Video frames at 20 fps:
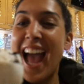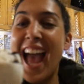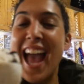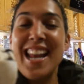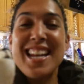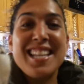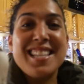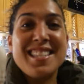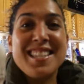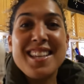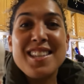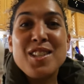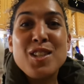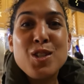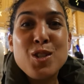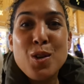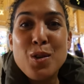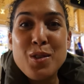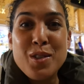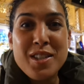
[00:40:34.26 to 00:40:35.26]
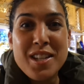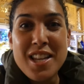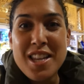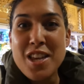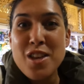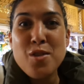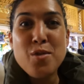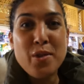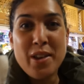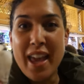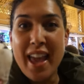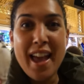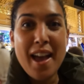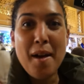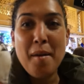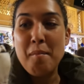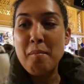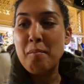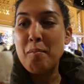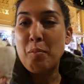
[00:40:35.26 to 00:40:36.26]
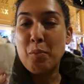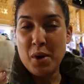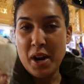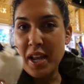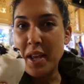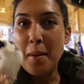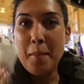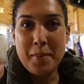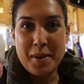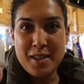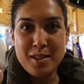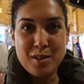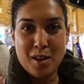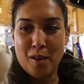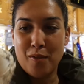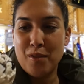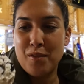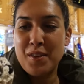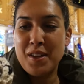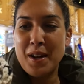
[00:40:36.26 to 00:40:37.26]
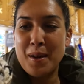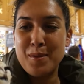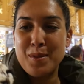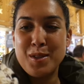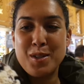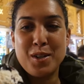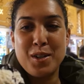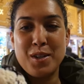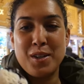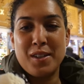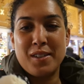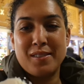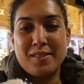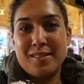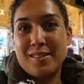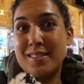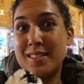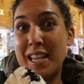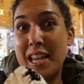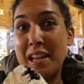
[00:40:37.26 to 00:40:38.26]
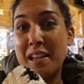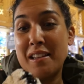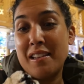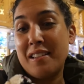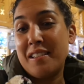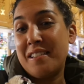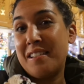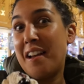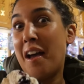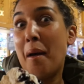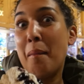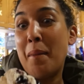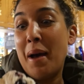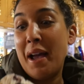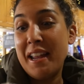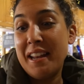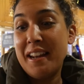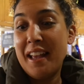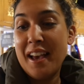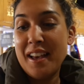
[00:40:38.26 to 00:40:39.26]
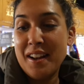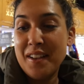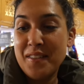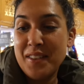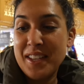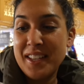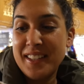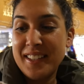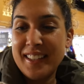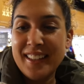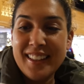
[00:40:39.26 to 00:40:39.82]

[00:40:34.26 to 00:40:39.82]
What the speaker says: And it's like so sticky, you can't break a piece off of it. I'm just gonna take a bite out of it.